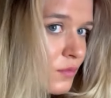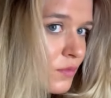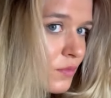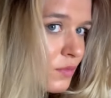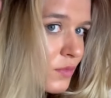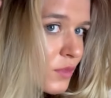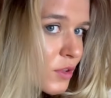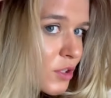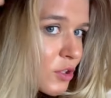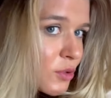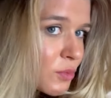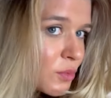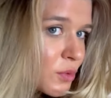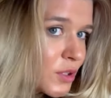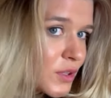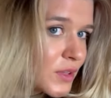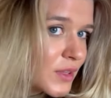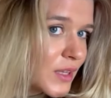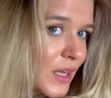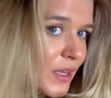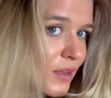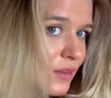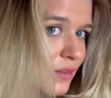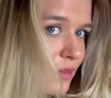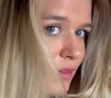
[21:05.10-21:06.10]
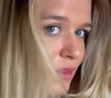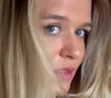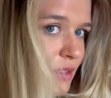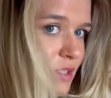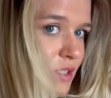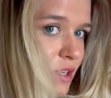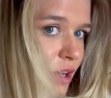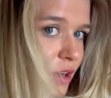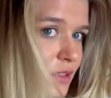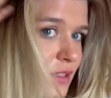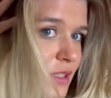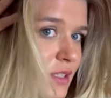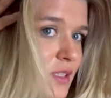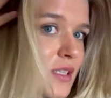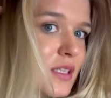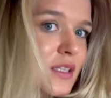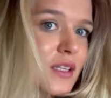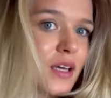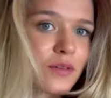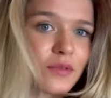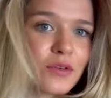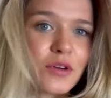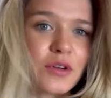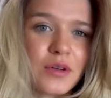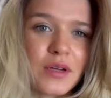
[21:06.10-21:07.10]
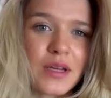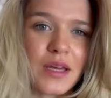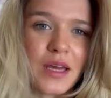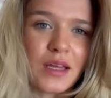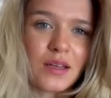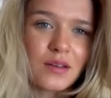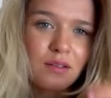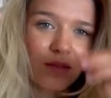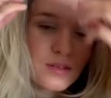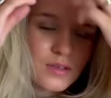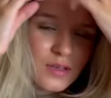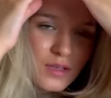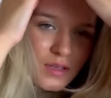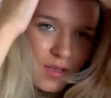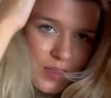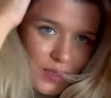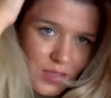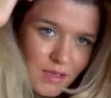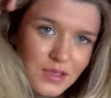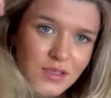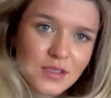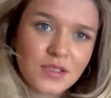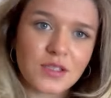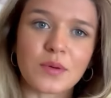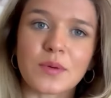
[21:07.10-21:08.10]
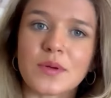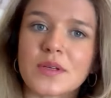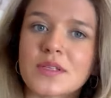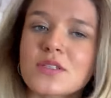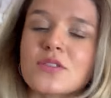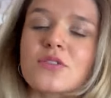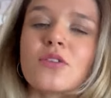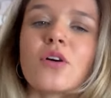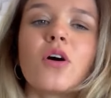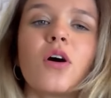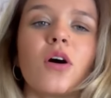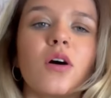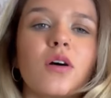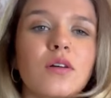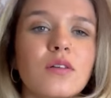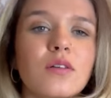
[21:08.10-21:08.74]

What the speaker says: you would then start to see that root again. So it's not